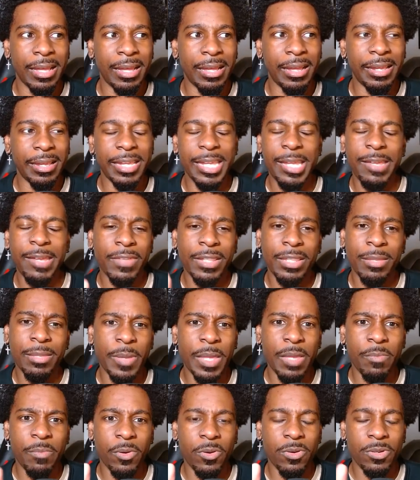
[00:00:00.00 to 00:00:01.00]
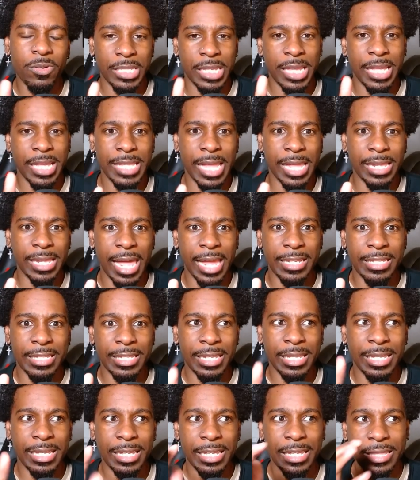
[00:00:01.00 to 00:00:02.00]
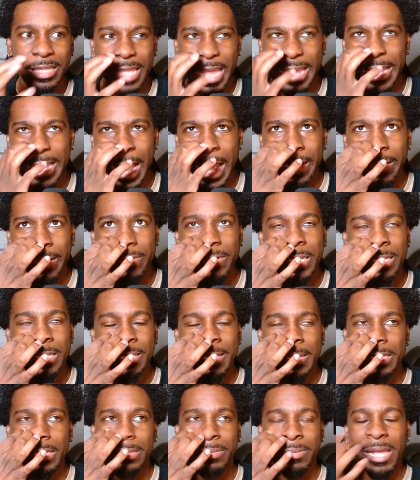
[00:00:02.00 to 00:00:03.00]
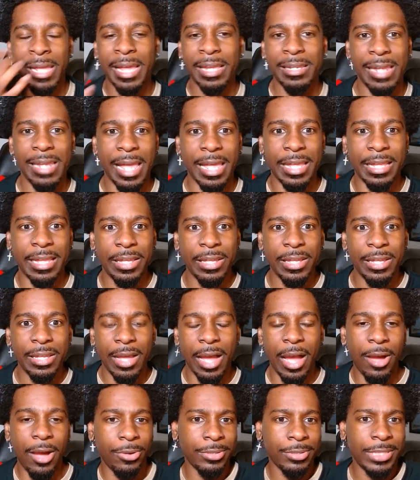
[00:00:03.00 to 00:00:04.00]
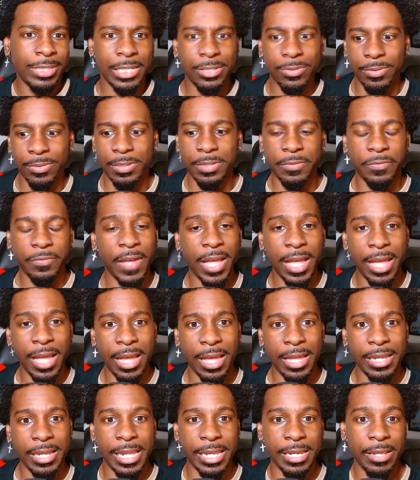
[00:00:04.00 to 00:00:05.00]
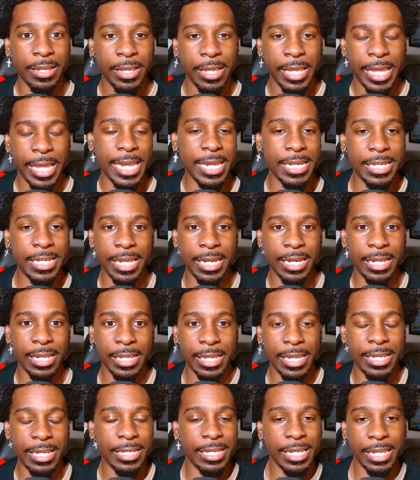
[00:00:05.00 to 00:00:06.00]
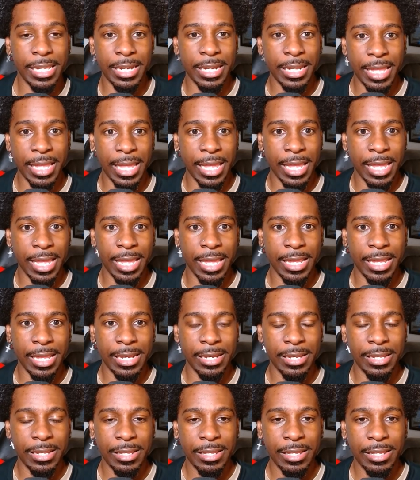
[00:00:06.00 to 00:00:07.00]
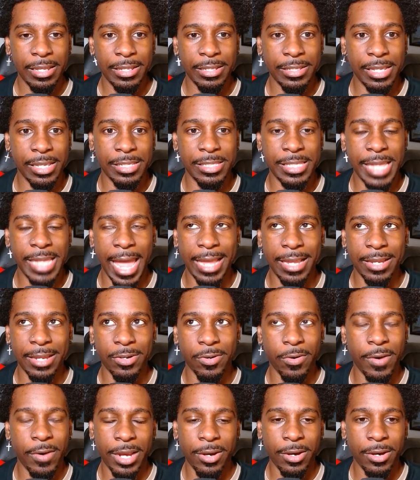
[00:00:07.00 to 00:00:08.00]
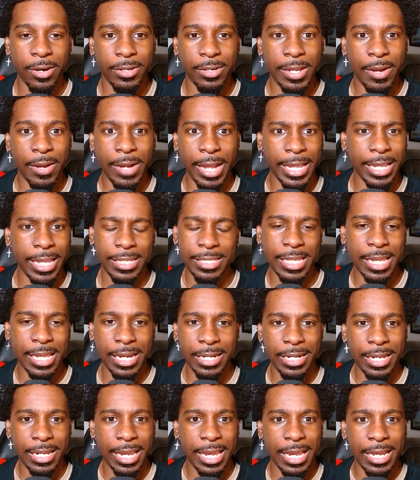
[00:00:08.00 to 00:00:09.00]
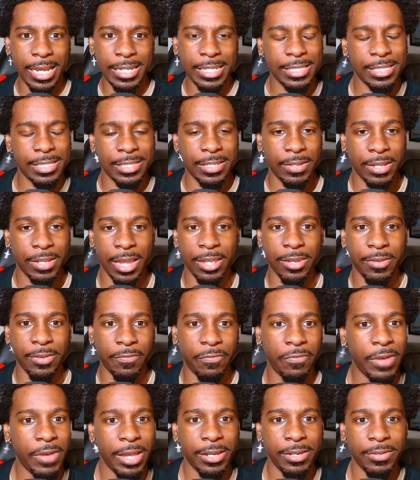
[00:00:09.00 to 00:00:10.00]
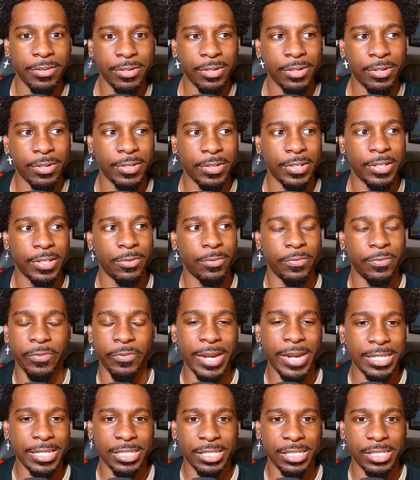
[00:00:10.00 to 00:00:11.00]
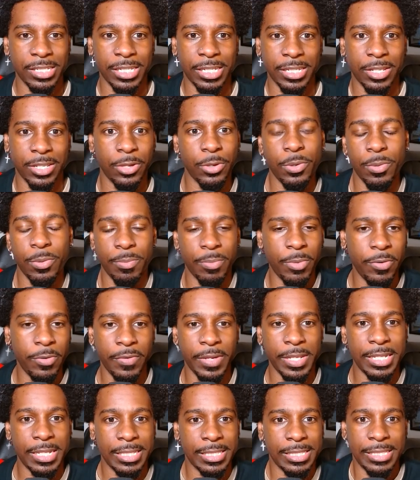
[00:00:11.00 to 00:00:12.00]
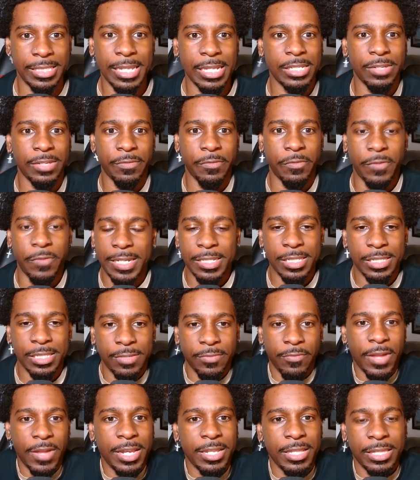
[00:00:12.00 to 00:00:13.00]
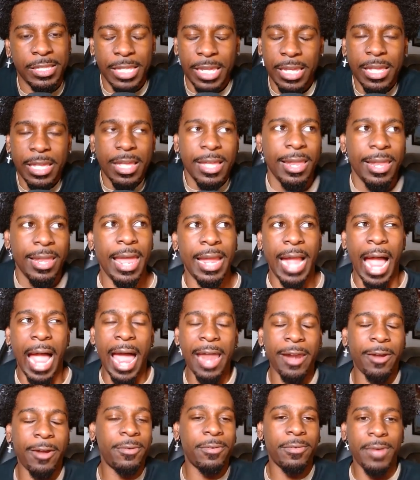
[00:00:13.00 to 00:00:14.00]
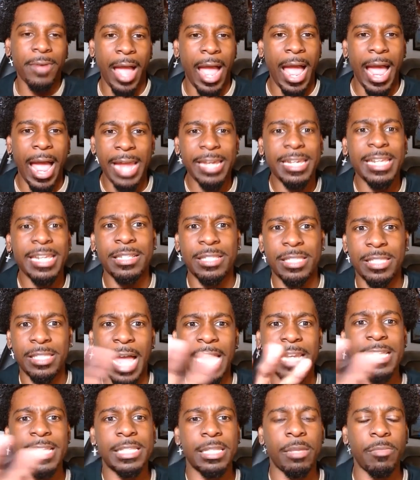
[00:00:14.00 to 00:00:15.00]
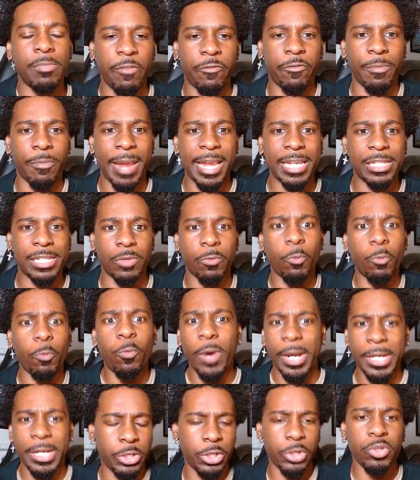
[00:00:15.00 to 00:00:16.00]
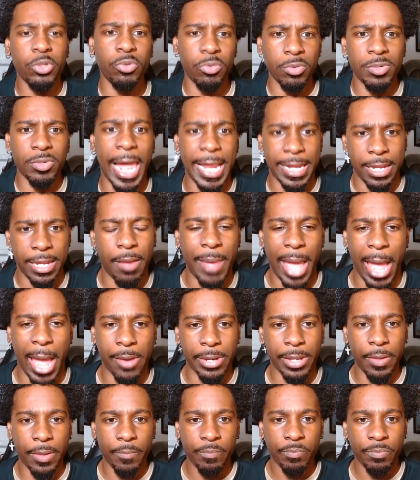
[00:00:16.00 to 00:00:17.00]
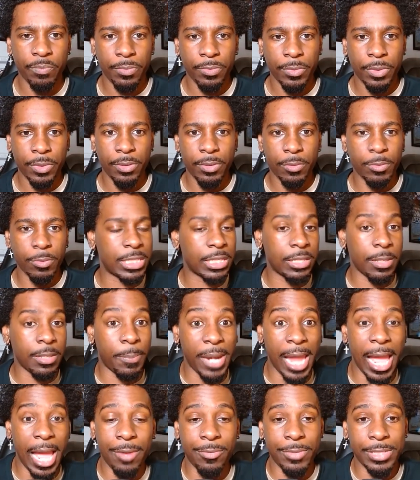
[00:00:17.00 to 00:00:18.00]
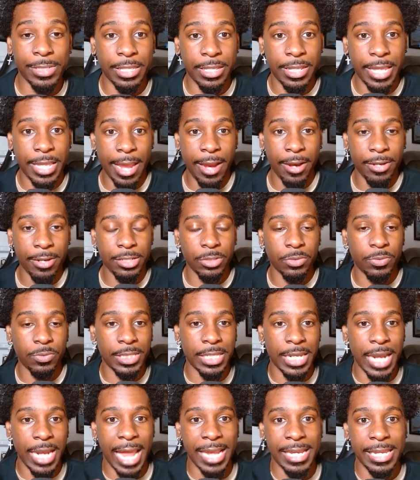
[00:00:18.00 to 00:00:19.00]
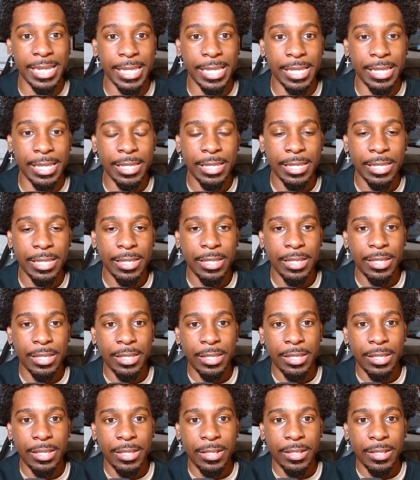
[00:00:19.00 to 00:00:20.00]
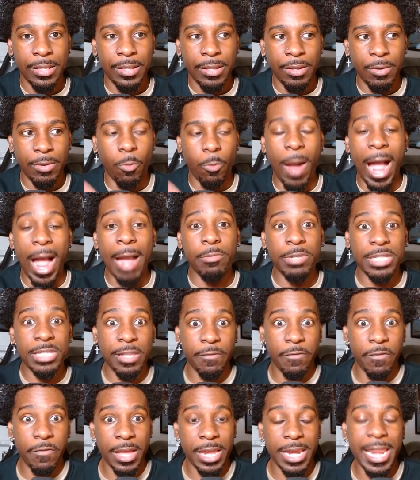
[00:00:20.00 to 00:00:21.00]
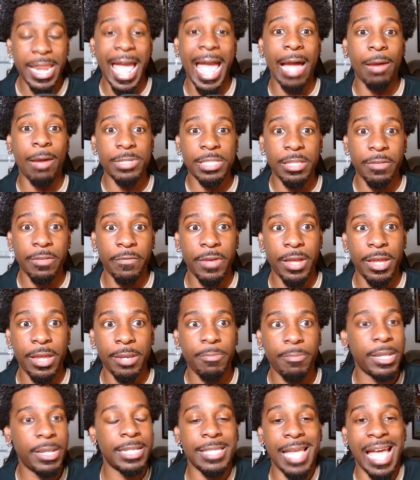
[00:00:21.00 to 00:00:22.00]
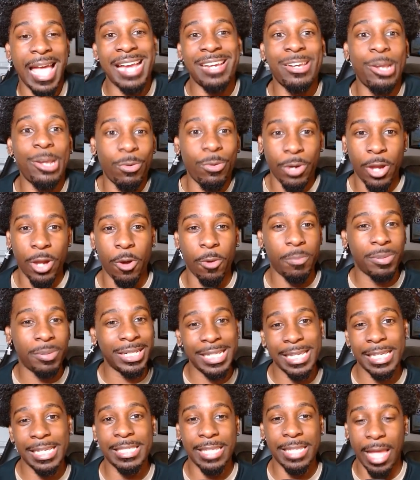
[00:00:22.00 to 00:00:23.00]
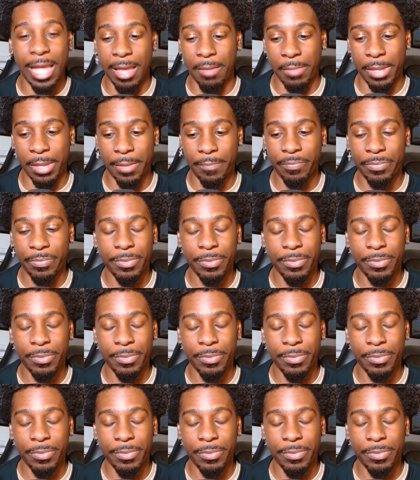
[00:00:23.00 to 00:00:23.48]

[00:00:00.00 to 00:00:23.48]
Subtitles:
even the people who said they liked it, they kind of just explain like, oh, this was fun, and he did it again. Zach Cregger, they're like, he did it again. This is another fun, fresh, cute movie. This is such a fresh, fun thing. Like, I need some information. What do you think about it? Was it the plot? Was it the characters? Was it the idea? Why was it fun? How fun? Because I don't know. Please comment.